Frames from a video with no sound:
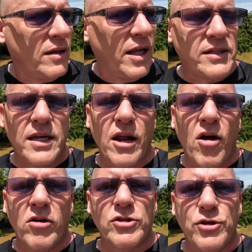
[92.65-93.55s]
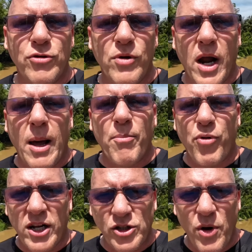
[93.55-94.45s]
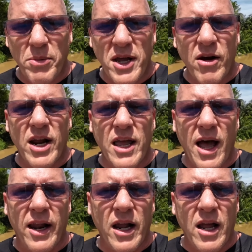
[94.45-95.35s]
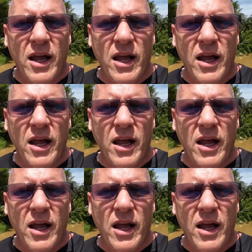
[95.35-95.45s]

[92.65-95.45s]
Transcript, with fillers: Let's get on to Prachuap Khiri Khan.